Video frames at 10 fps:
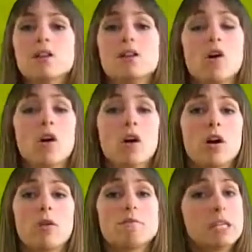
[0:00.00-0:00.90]
There
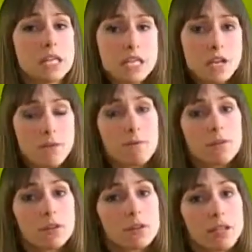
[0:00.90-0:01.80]
are
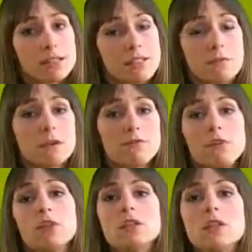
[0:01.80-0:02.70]
medium glycemic
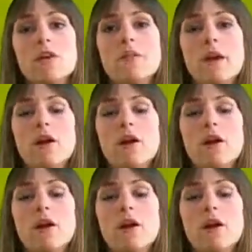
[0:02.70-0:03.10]
foods, and then